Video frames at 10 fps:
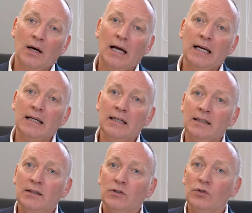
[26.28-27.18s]

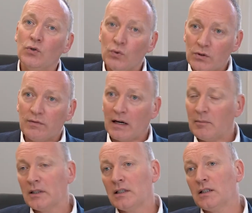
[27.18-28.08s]
a new
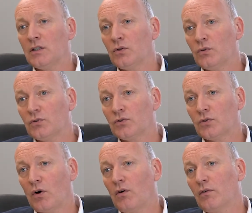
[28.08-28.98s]
development in the
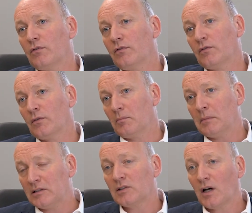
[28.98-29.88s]
use of
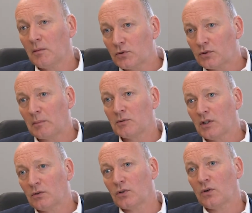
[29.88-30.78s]
mesenchymal stem
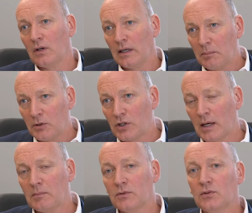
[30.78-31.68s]
cells or
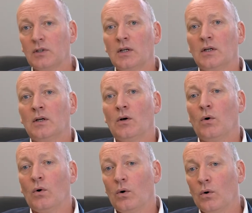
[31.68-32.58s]
lipogems
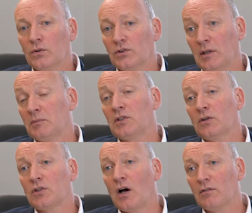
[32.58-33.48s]
or stem
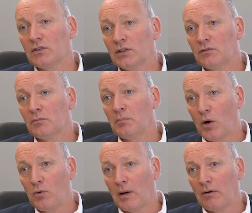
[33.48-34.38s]
cells harvested from
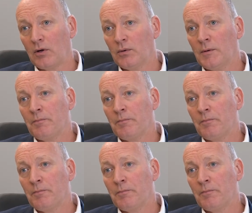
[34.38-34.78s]
bone marrow,